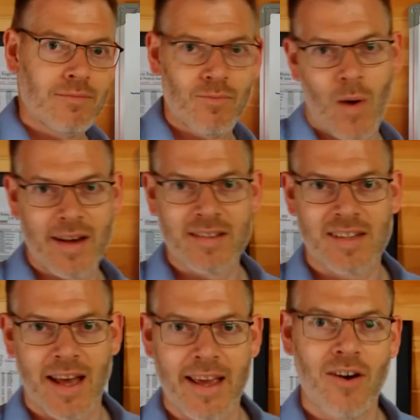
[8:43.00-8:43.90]

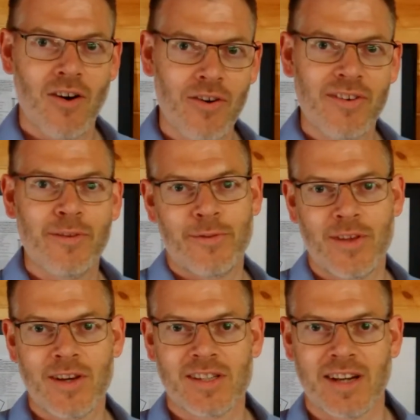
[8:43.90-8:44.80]
Wednesday, on
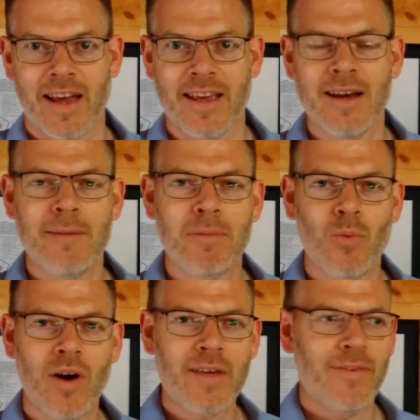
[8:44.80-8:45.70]
Thursday. But
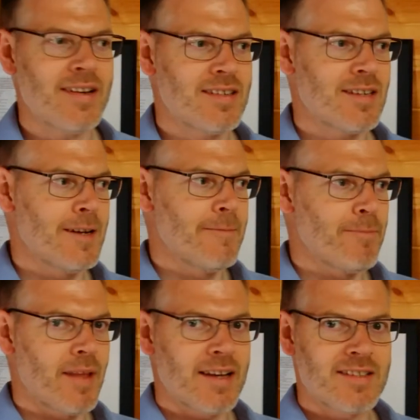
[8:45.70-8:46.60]
what if it's
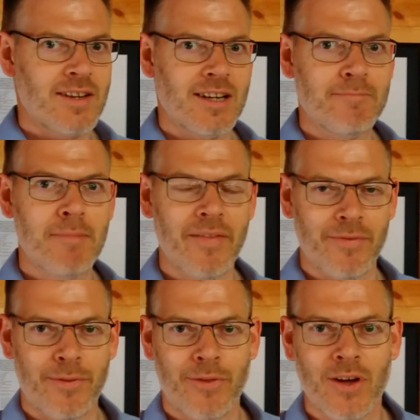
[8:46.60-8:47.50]
a certain
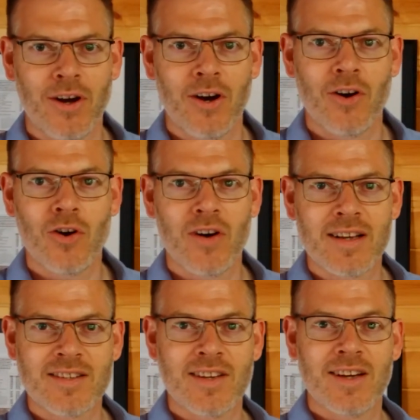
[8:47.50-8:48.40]
month or a
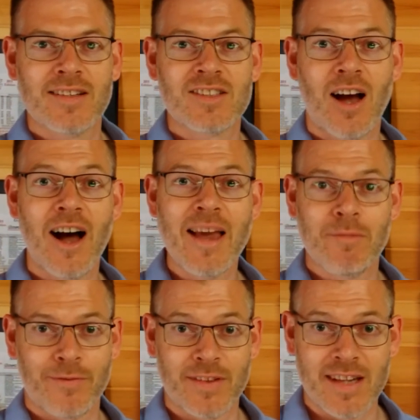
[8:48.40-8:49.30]
certain time
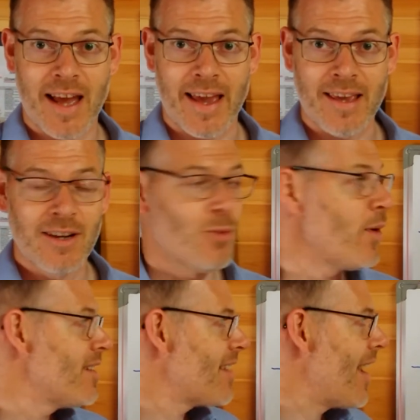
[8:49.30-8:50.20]
of the day.
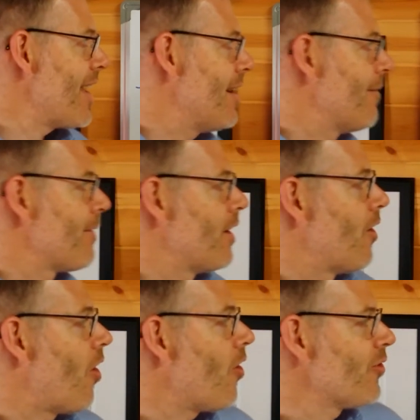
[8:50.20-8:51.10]
We say
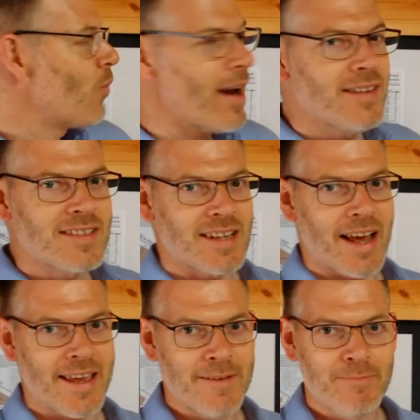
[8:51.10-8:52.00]
on
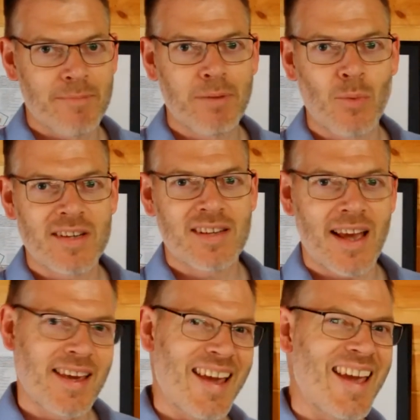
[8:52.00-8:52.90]
Wednesday, but we
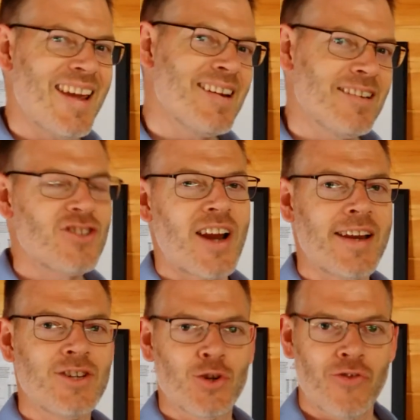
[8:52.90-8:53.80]
say in
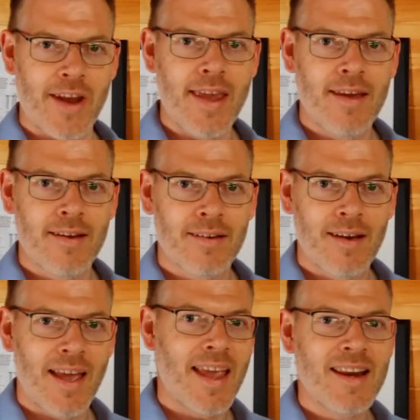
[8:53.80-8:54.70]
January,
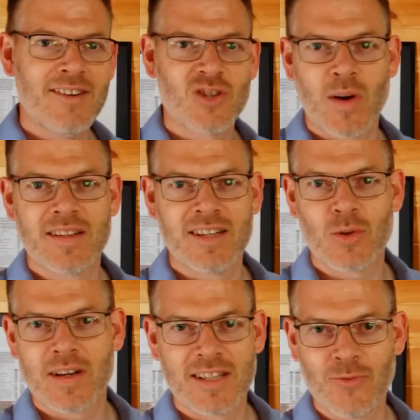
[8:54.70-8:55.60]
in
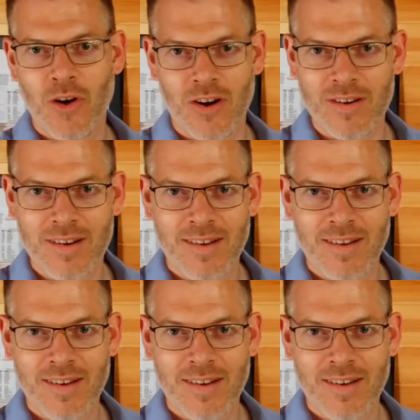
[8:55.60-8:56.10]
2021,